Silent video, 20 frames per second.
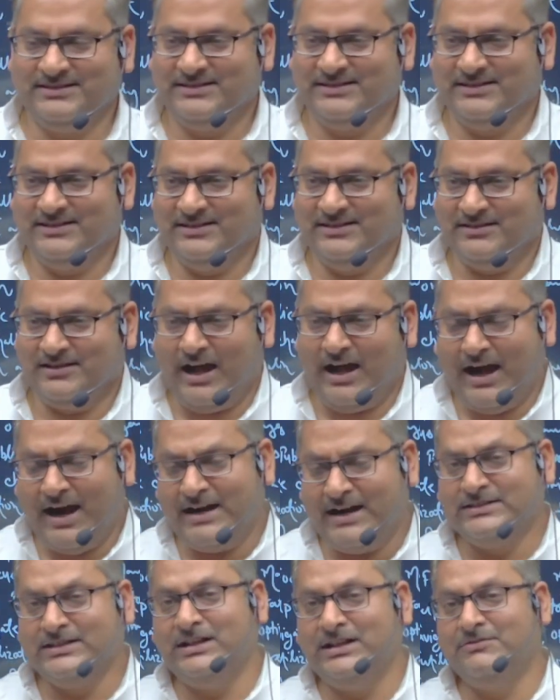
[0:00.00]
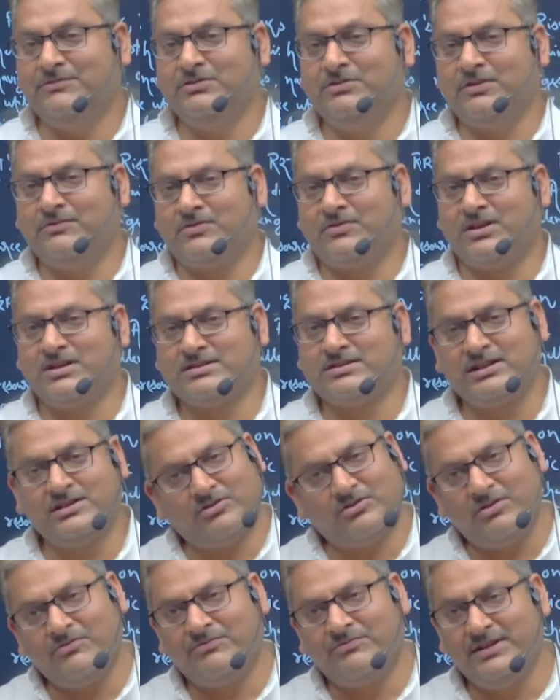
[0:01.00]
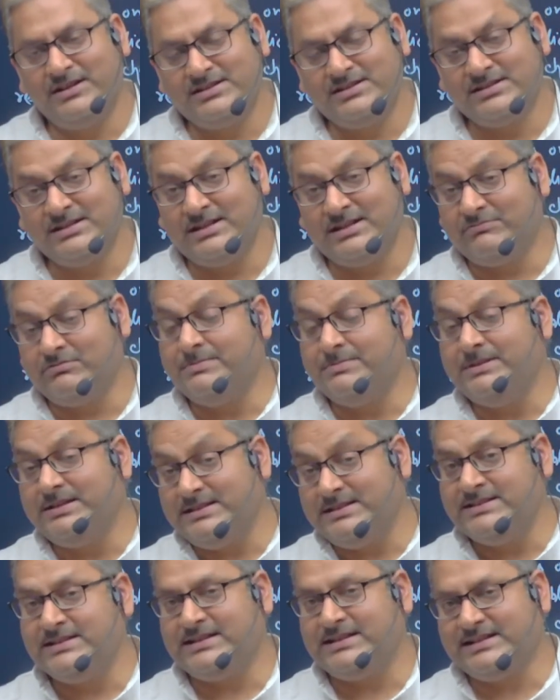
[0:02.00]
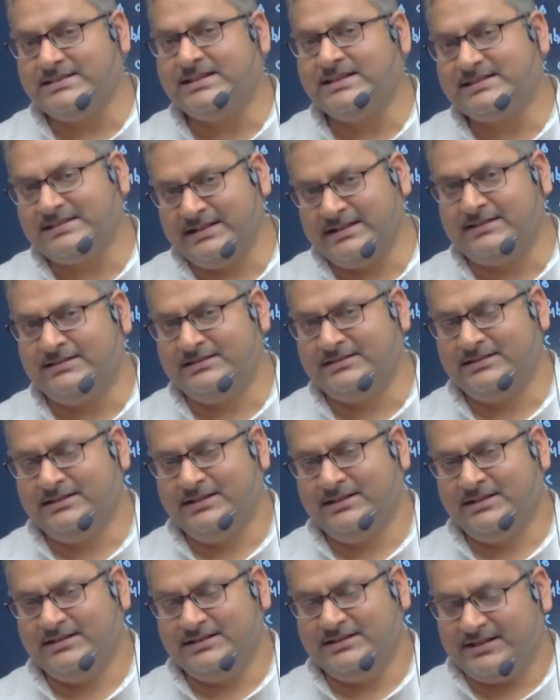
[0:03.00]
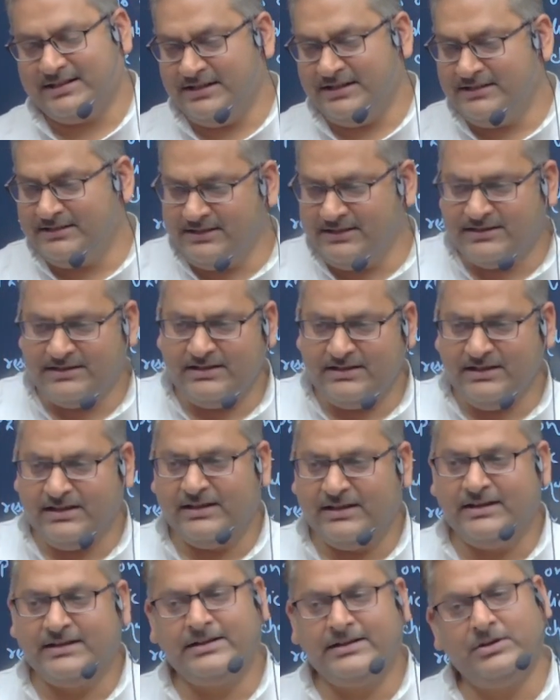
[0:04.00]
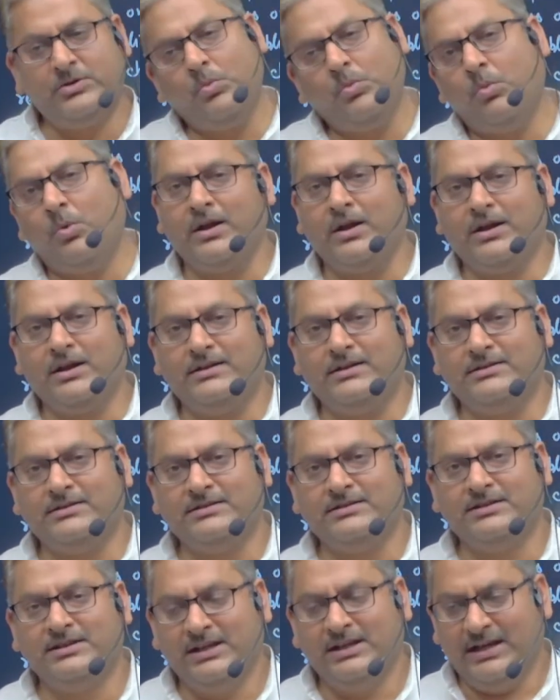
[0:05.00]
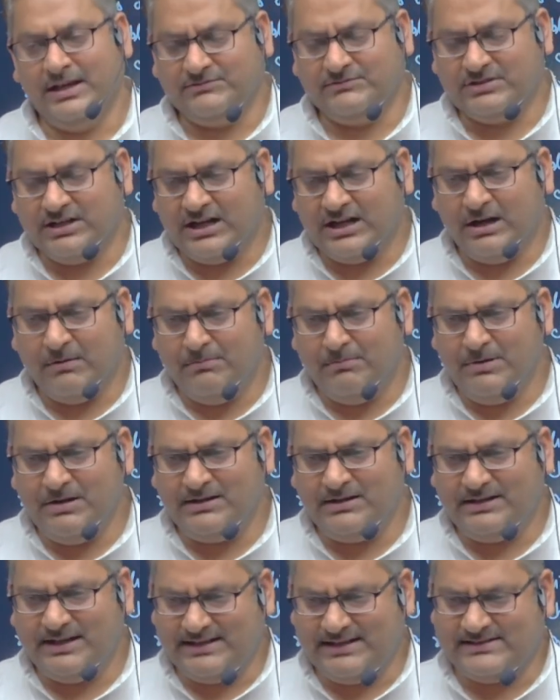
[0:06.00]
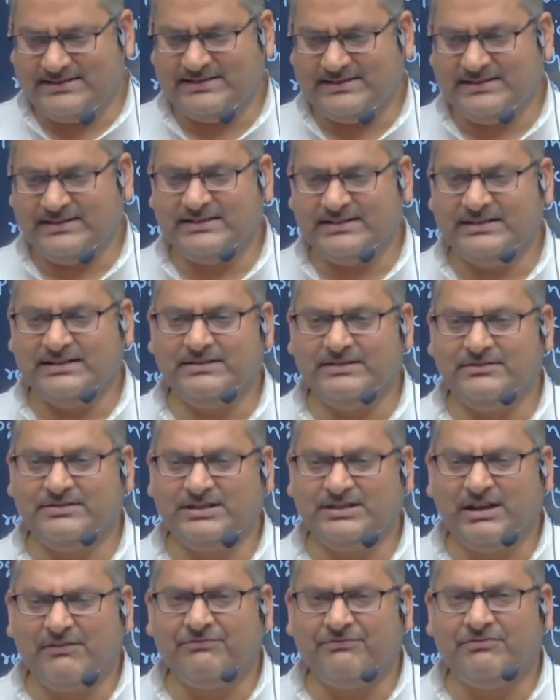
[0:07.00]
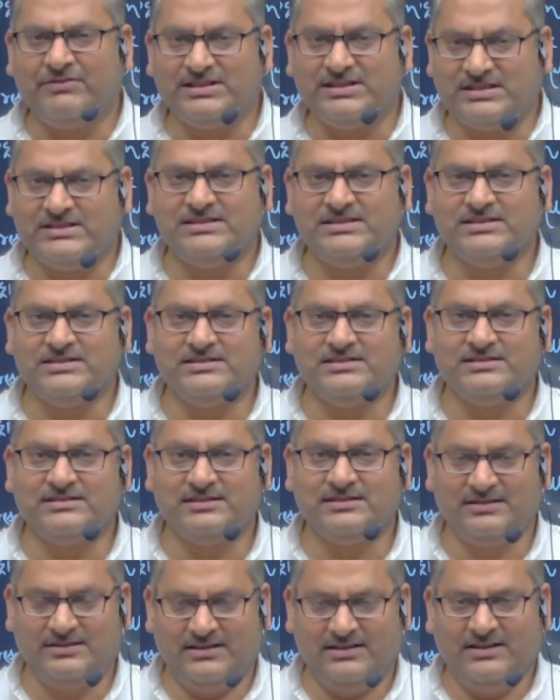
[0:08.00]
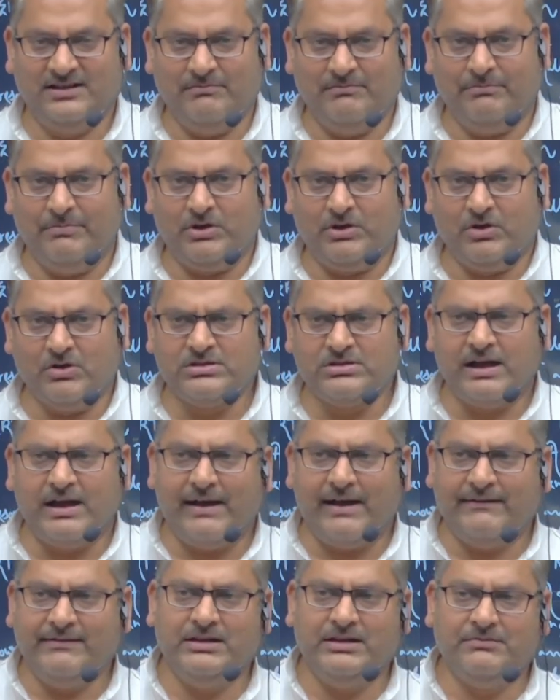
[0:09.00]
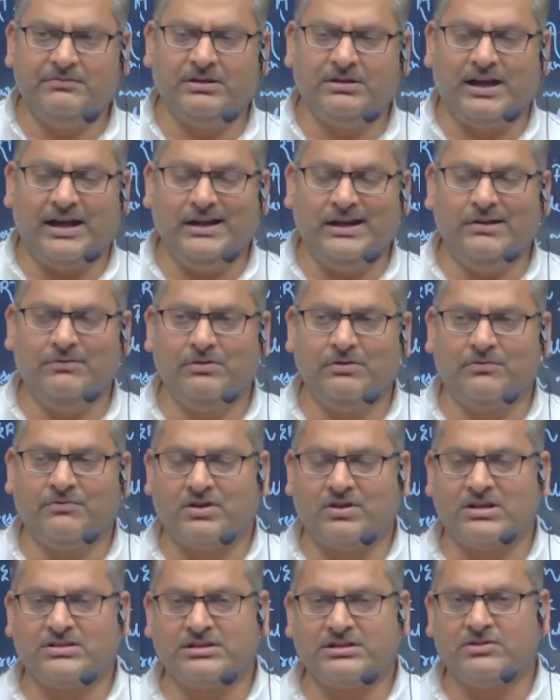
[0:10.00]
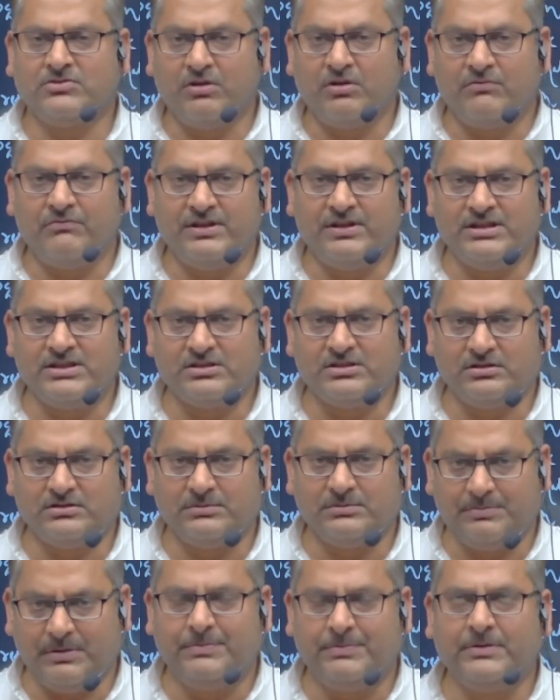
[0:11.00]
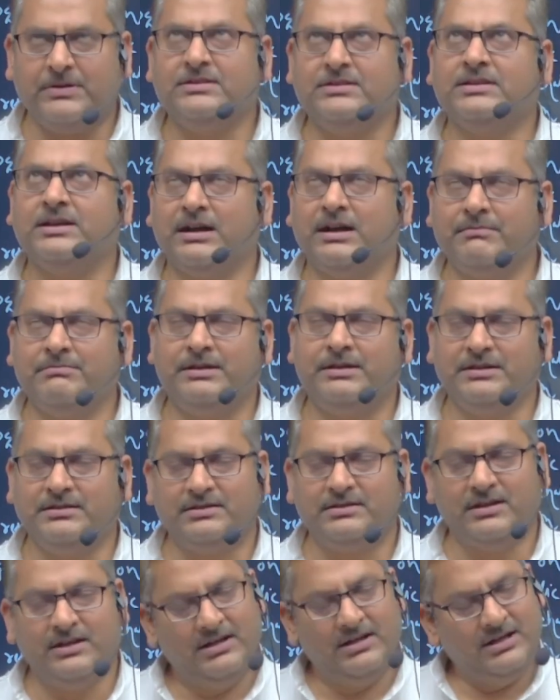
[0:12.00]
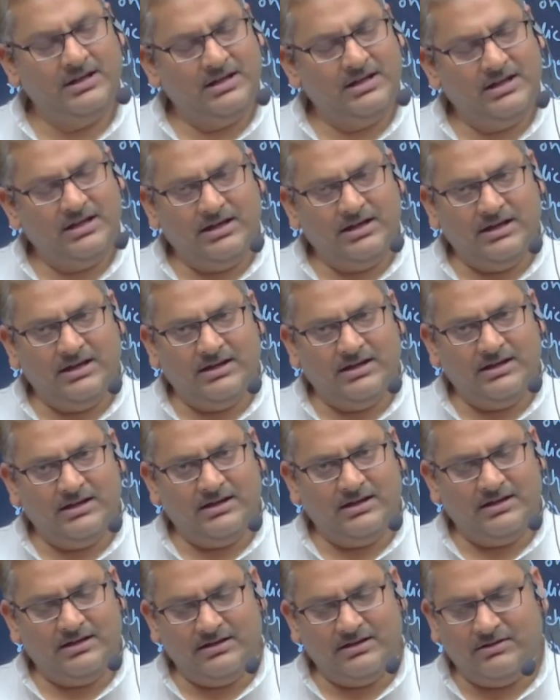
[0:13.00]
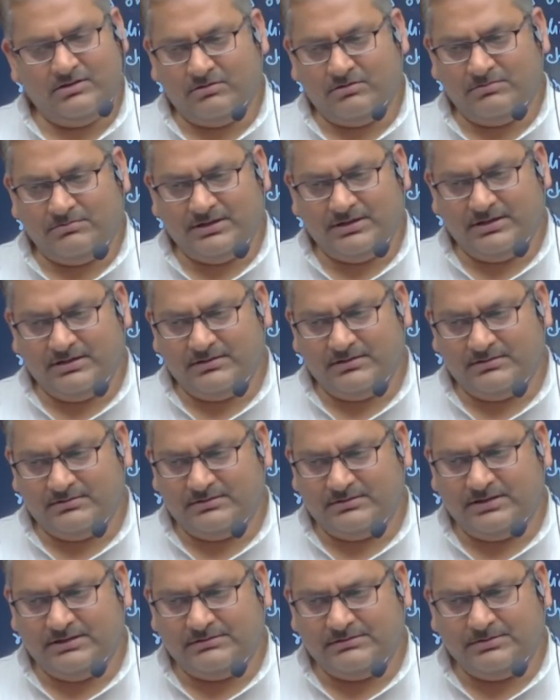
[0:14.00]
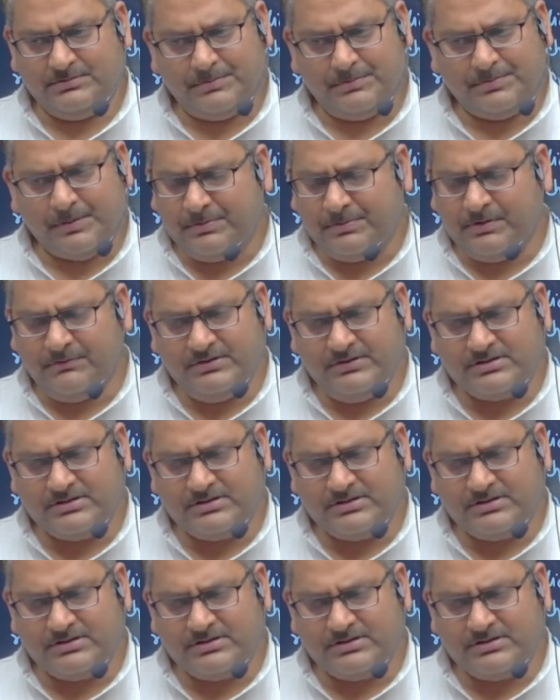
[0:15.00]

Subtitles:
Higher the level of trust and confidence, it will be easier. As I said, they are integrally connected to one another. If the government takes tough decisions, because of high level of trust and confidence of the people in the government, the people will